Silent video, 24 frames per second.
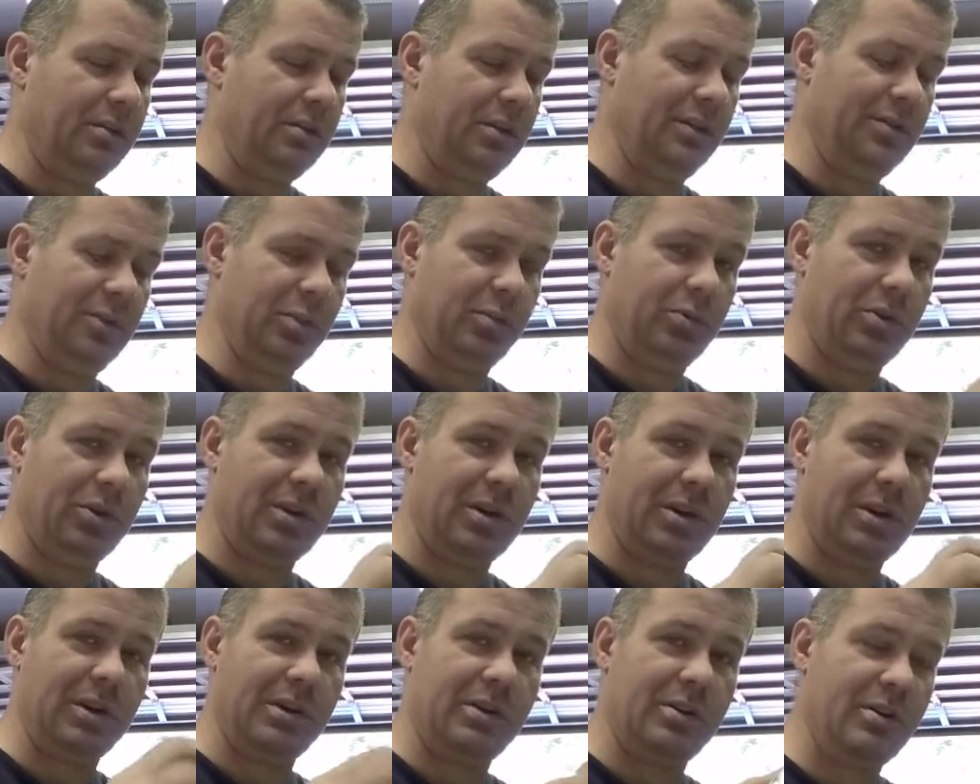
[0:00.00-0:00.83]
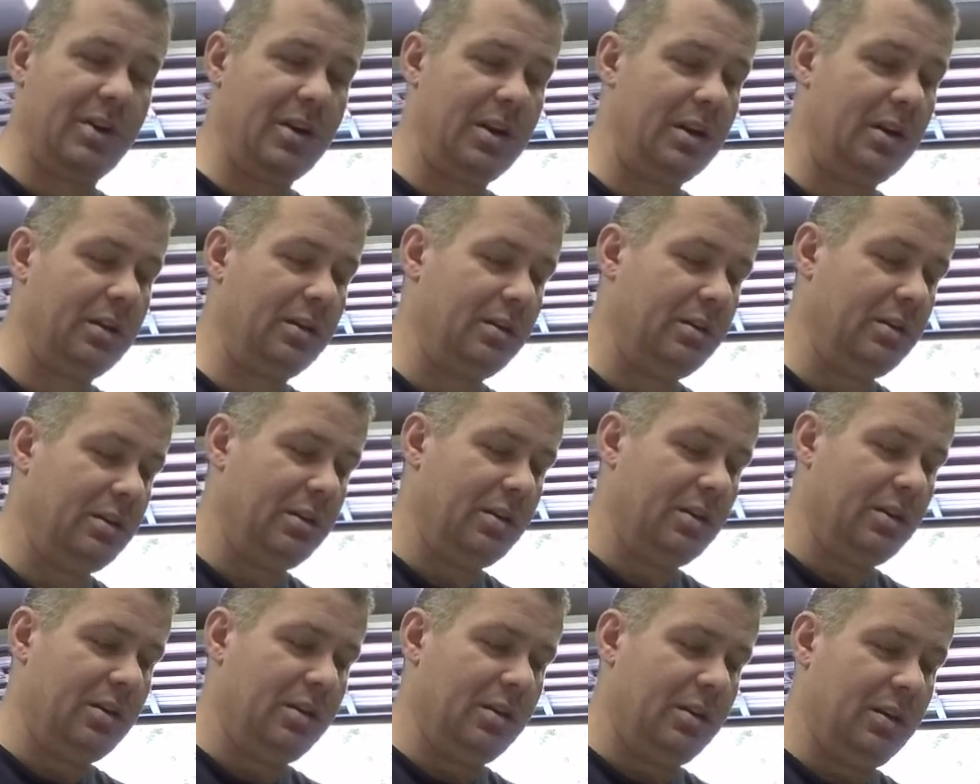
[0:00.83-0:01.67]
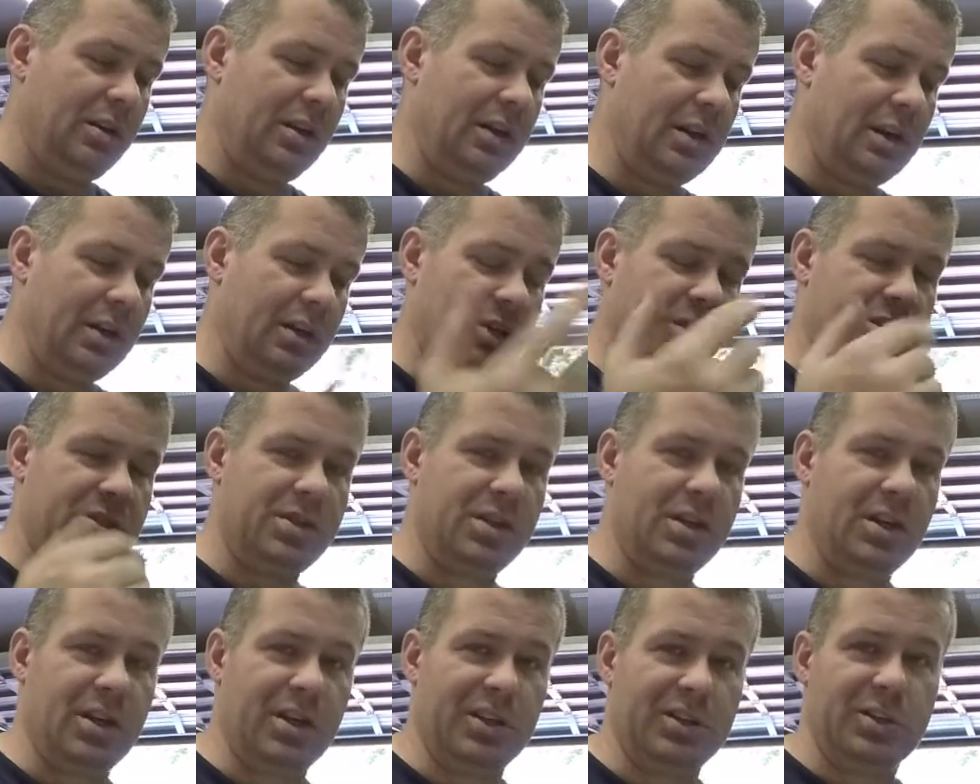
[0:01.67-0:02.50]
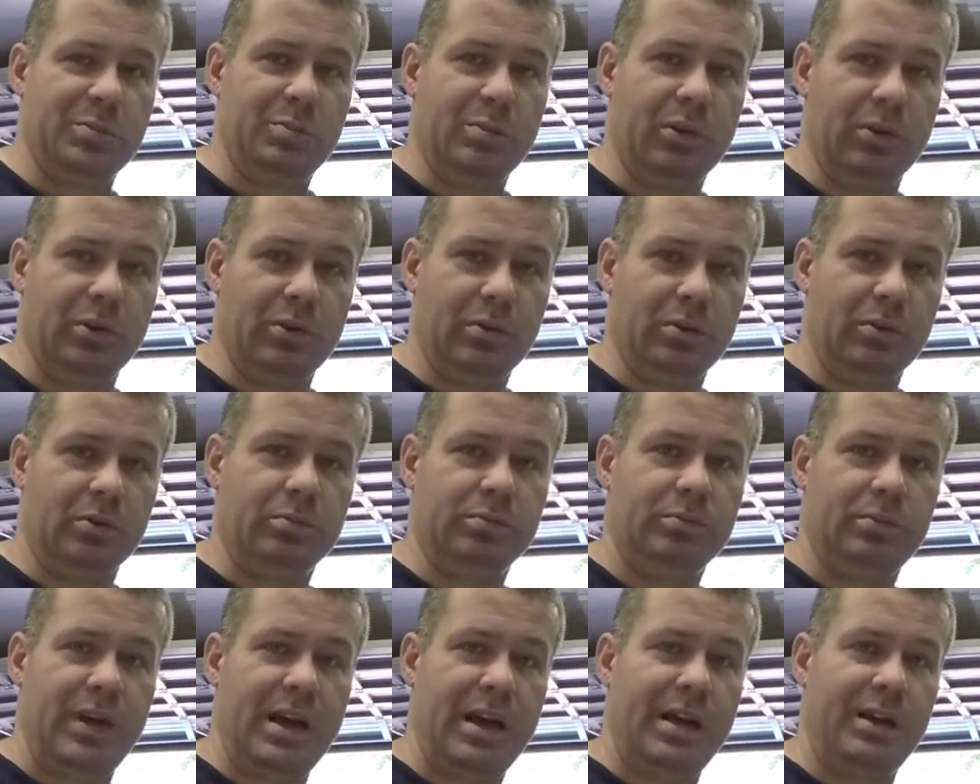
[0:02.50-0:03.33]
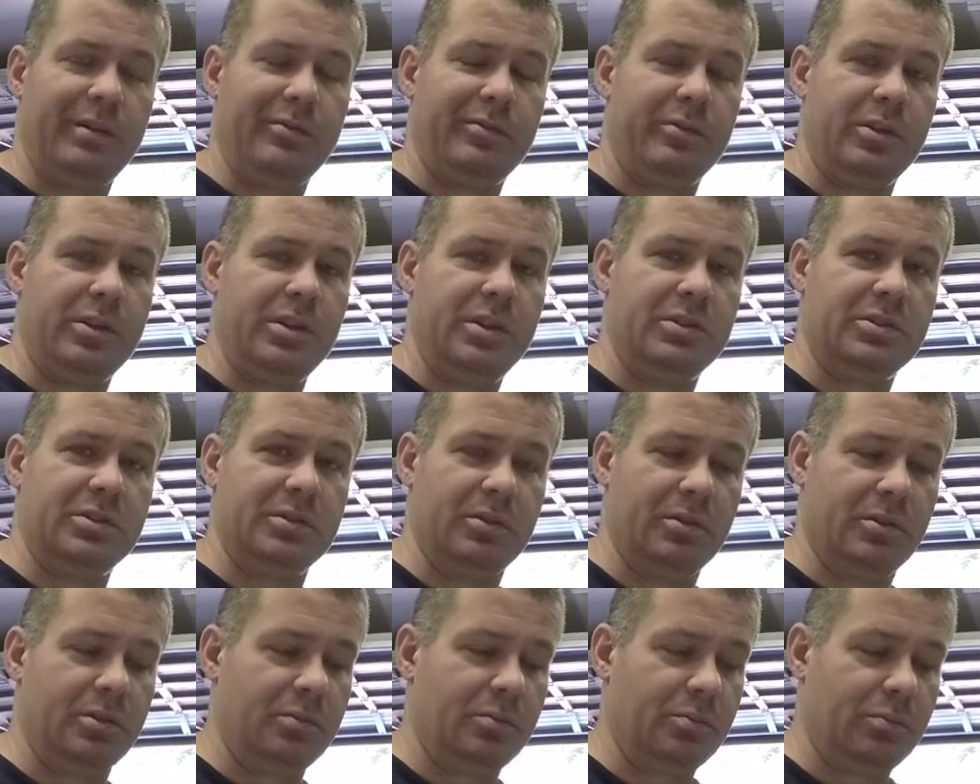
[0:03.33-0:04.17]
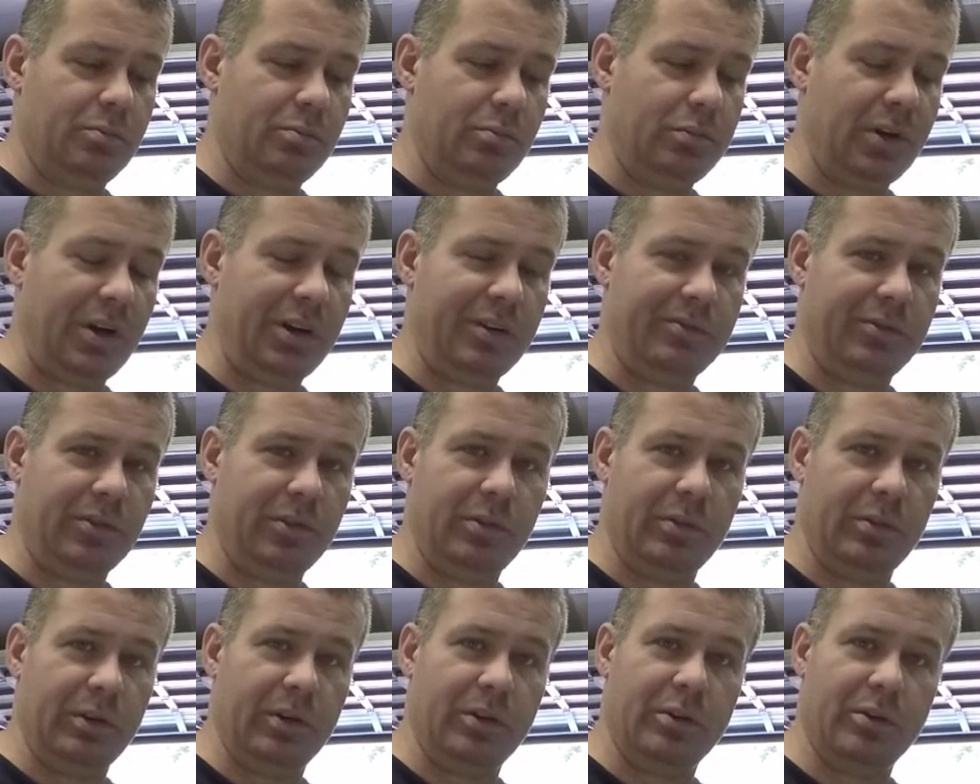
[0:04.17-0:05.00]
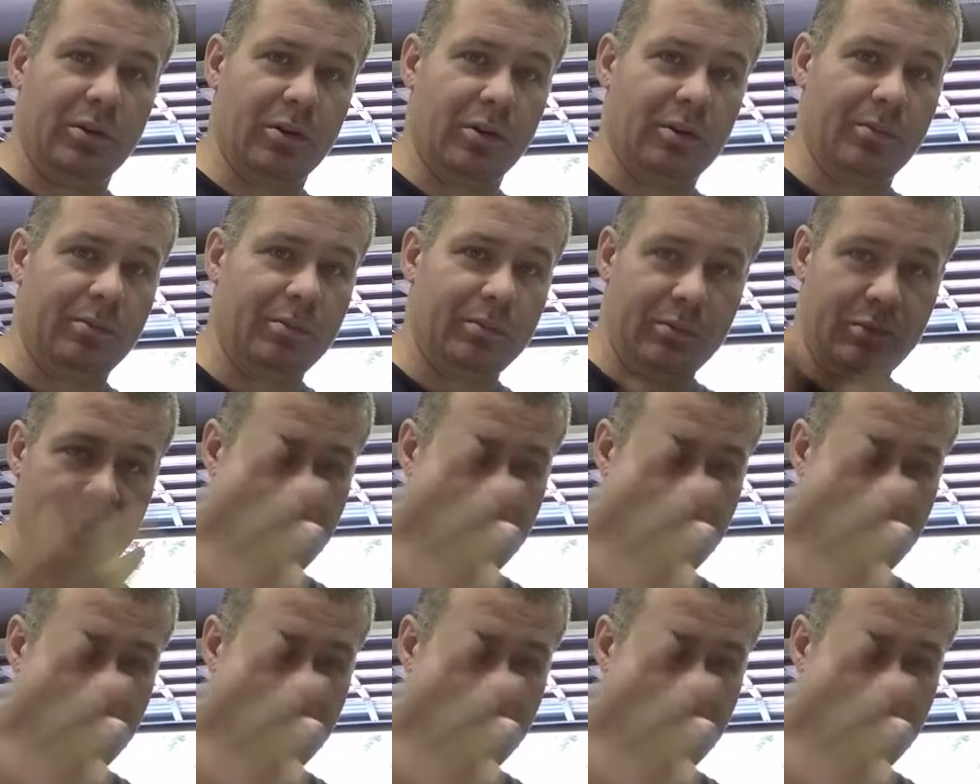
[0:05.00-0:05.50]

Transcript: If you put hardener in it, and let's say I spill antifreeze or brake fluid or